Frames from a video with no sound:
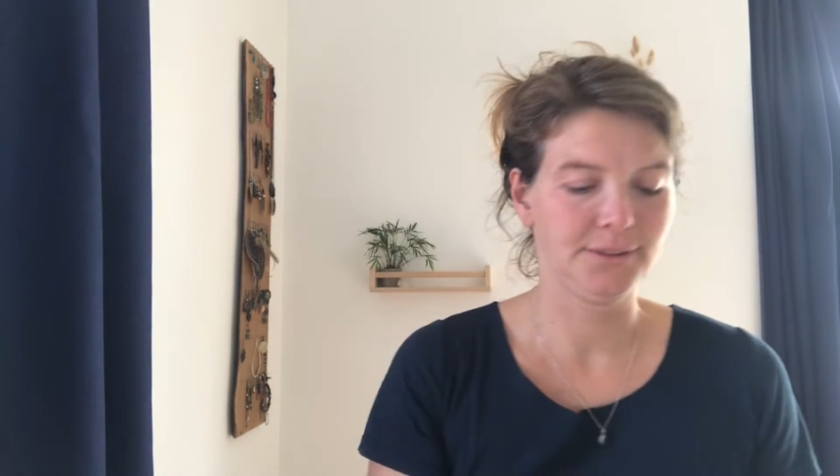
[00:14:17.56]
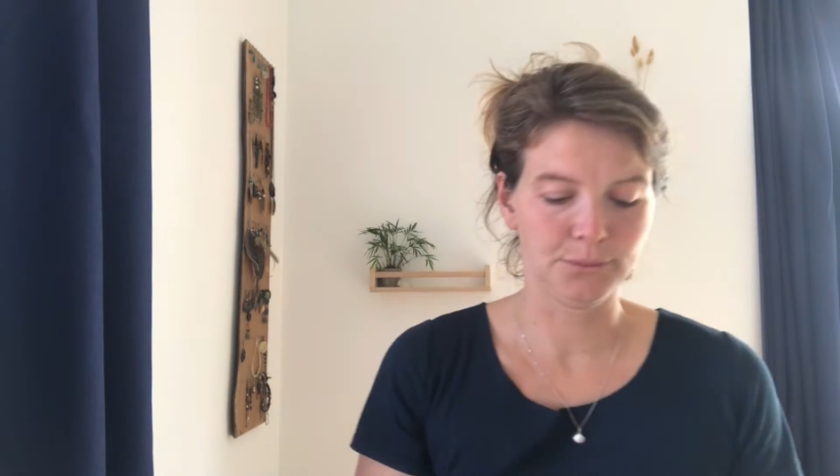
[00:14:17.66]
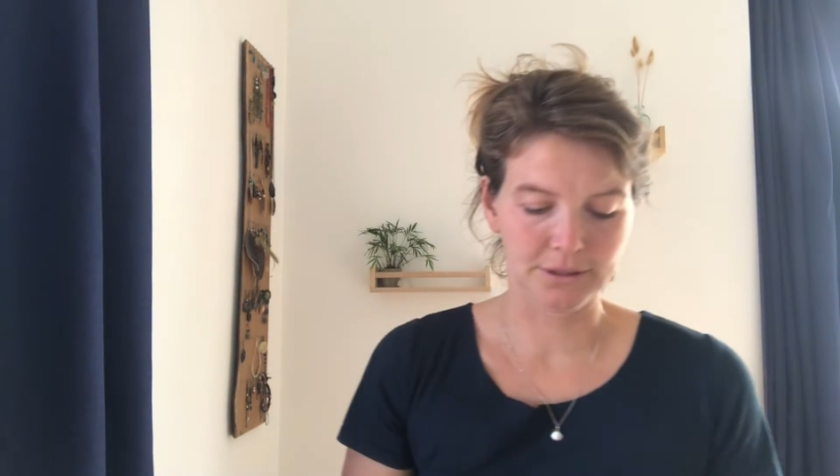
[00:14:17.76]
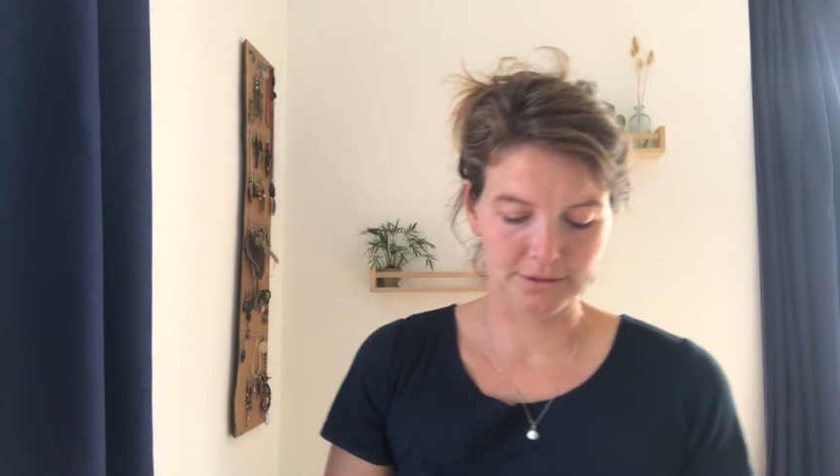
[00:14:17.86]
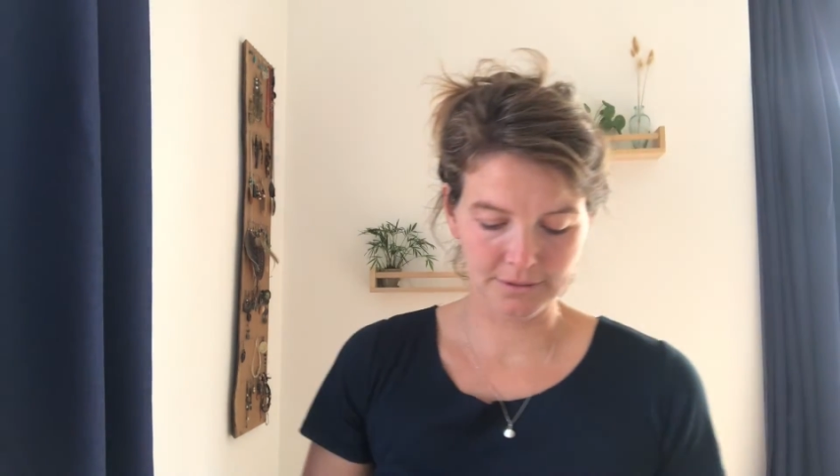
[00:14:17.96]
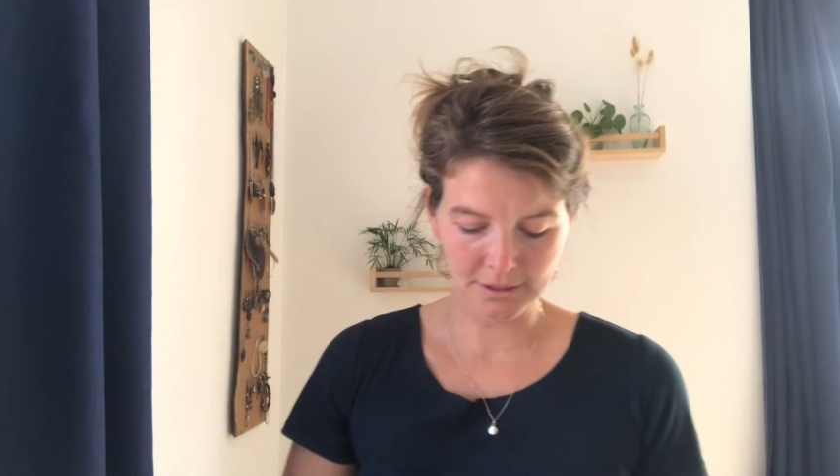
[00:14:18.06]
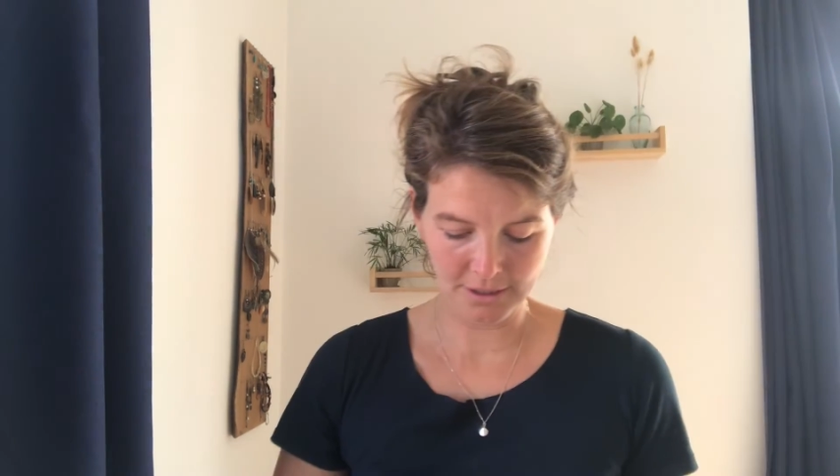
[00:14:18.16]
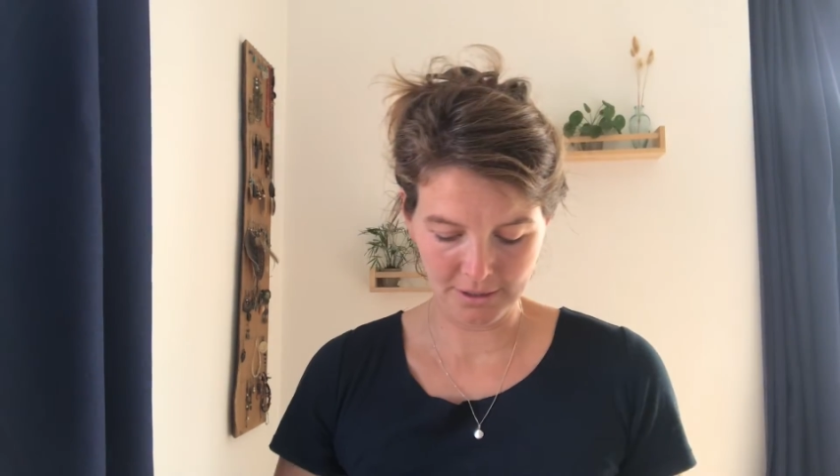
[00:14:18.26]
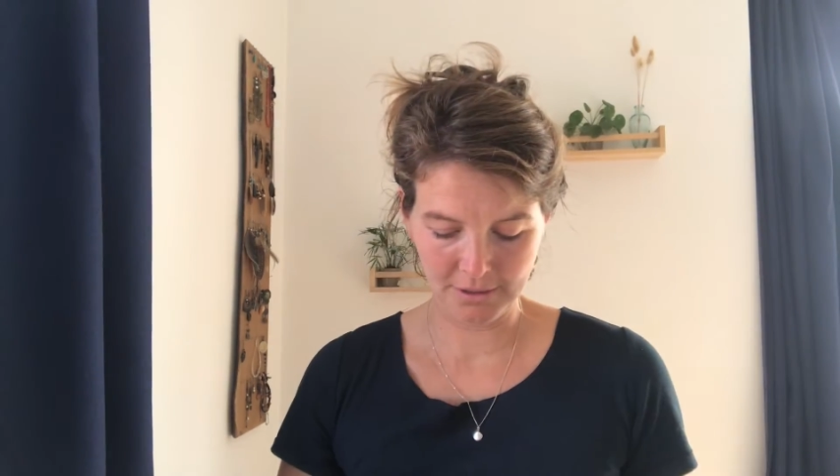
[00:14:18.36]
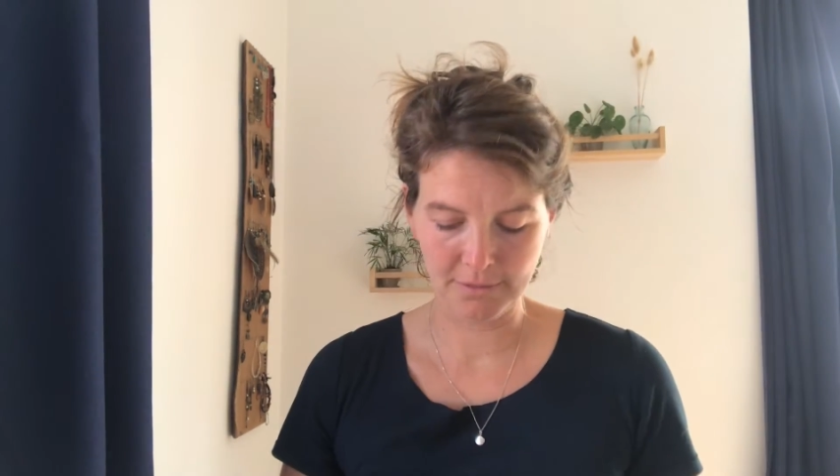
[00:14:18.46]
one
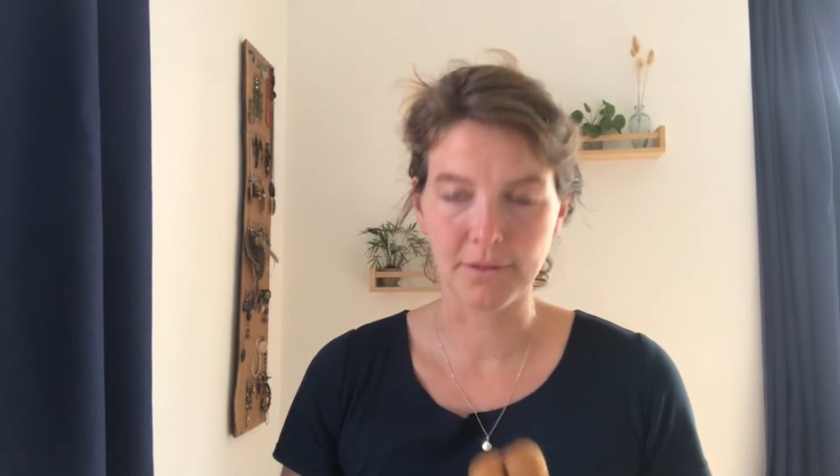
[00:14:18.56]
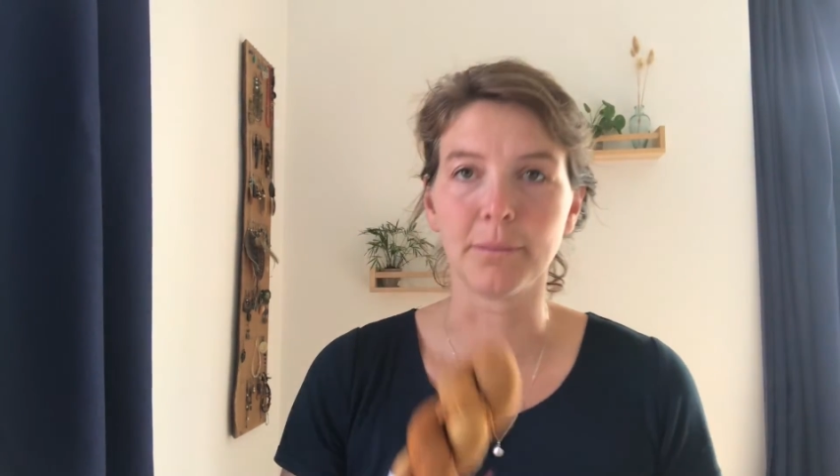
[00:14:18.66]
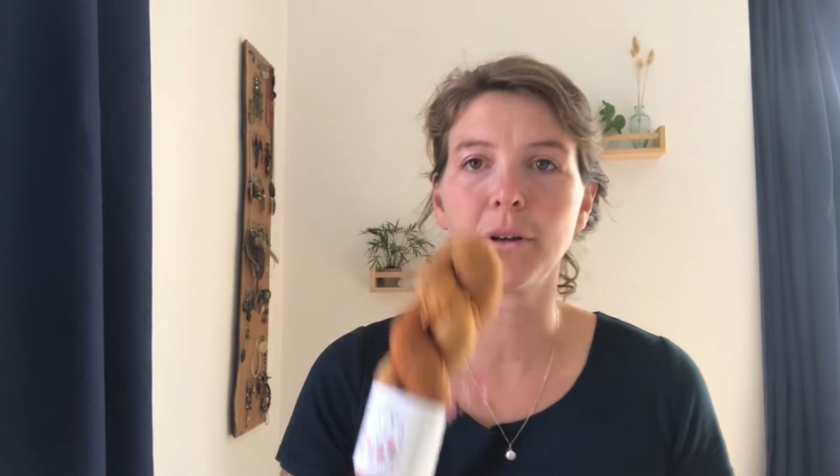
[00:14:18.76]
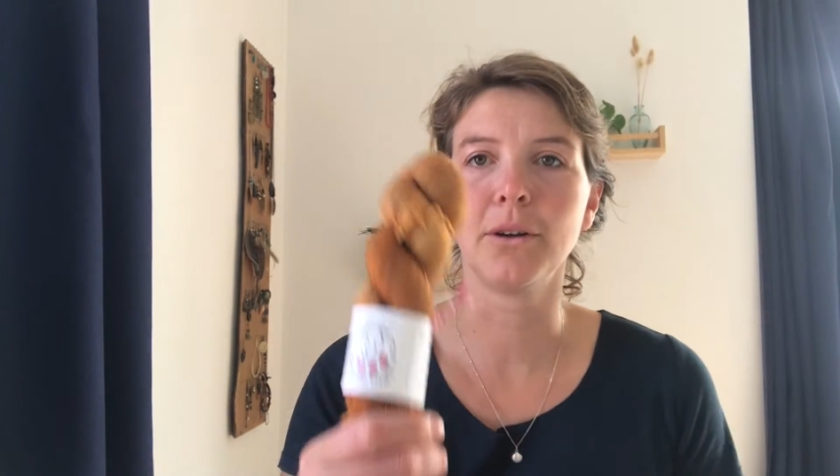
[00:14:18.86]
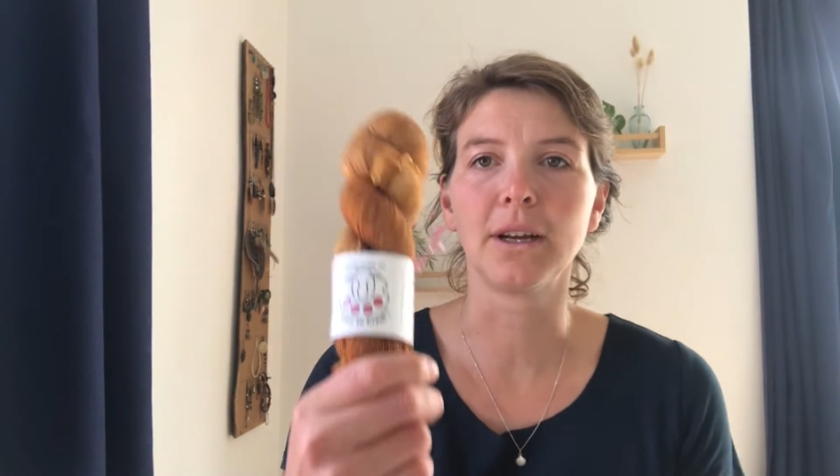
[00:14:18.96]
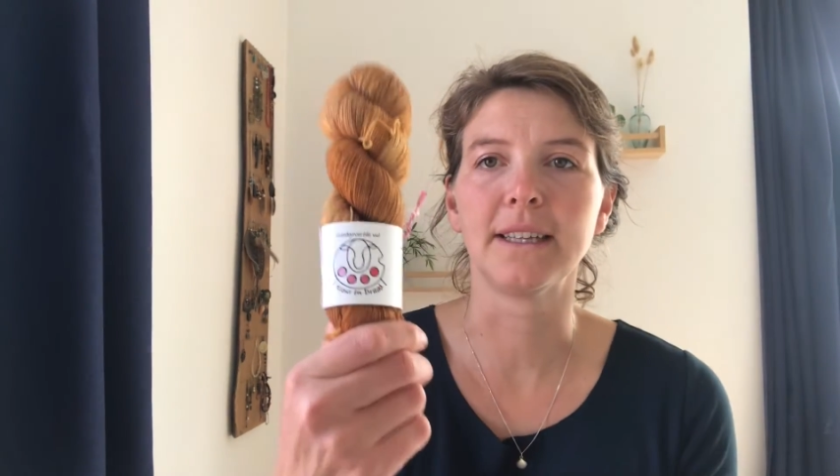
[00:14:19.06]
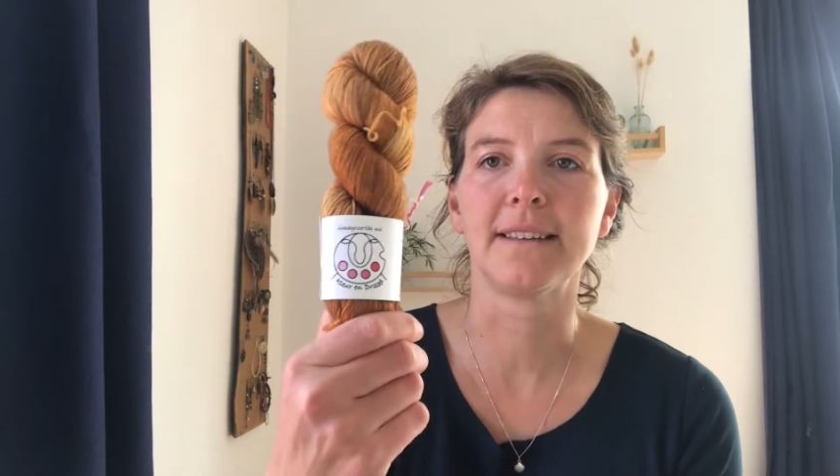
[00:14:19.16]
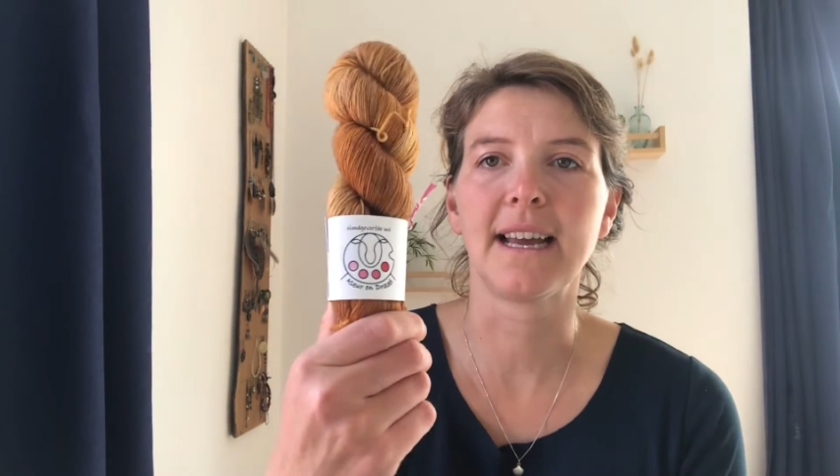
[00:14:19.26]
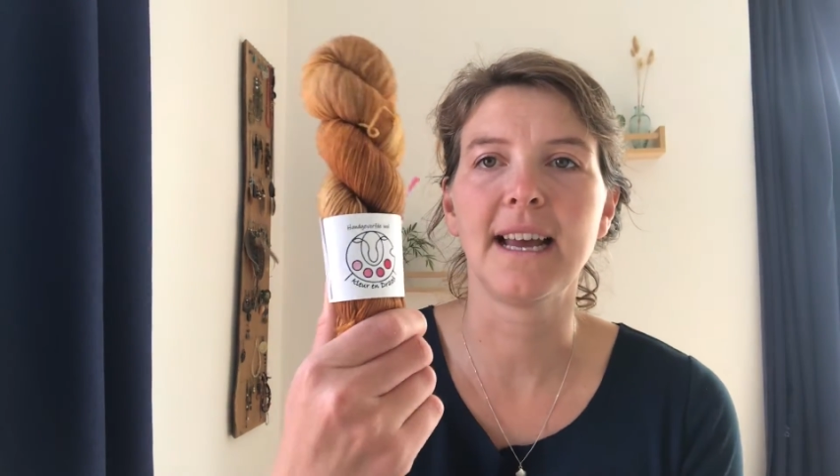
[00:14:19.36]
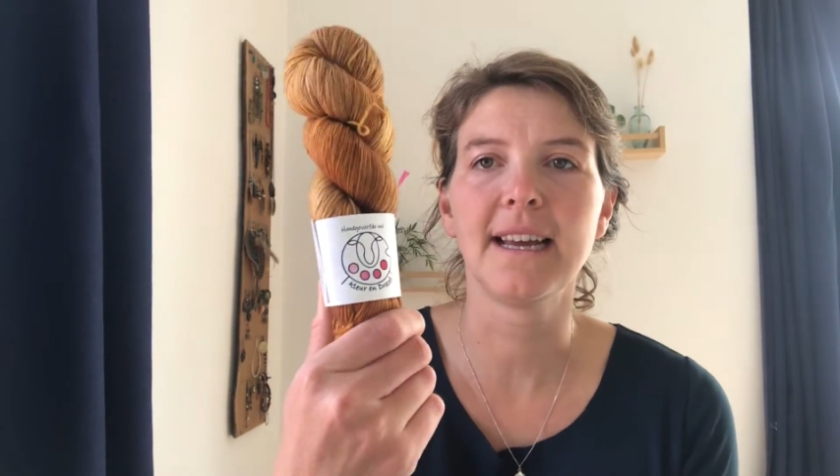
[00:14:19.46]
from Kleur en
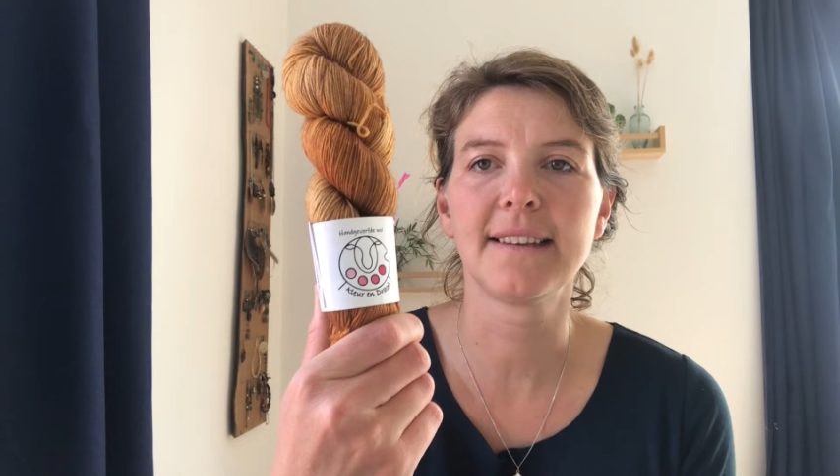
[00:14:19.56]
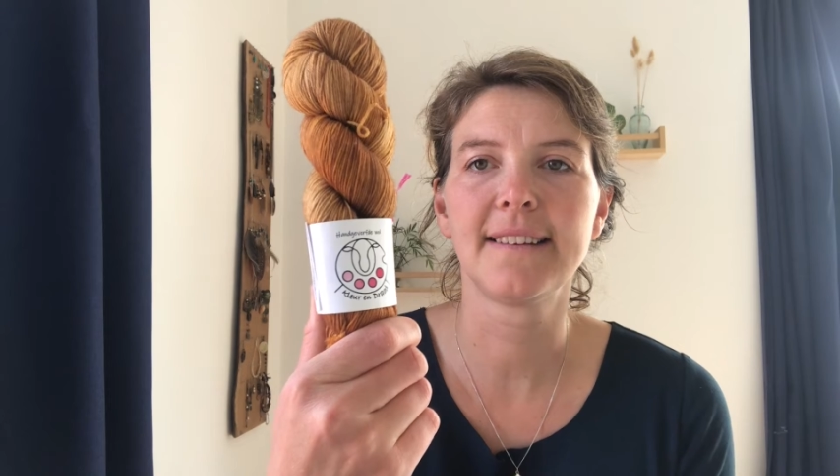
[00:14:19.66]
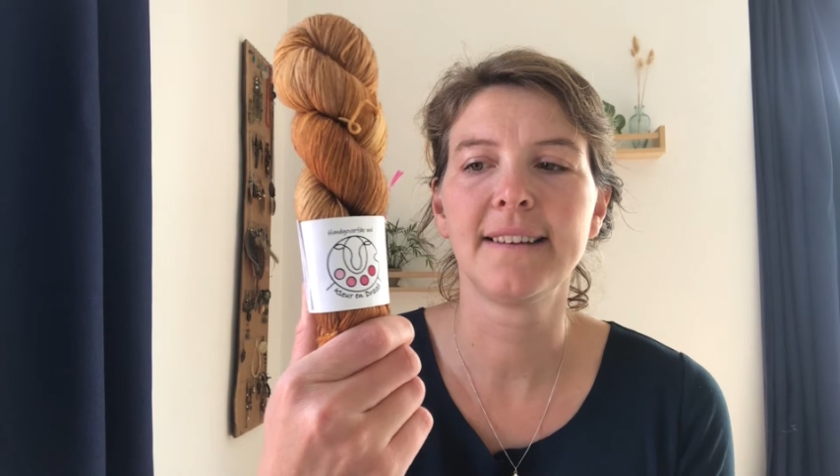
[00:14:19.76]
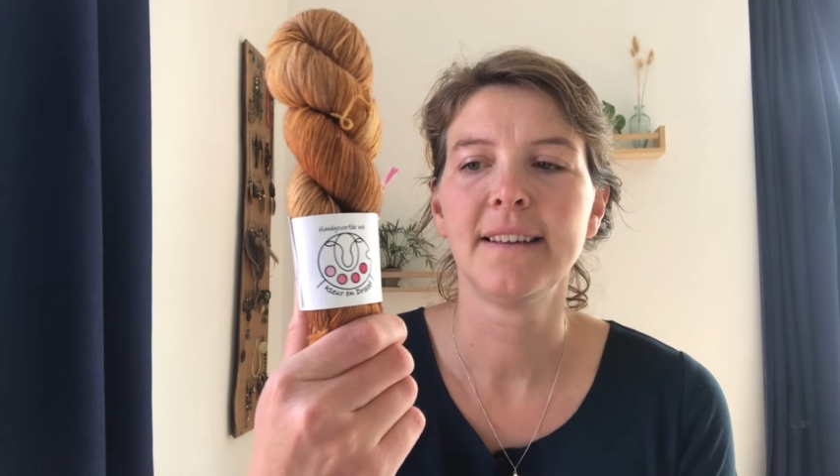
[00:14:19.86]
Draad.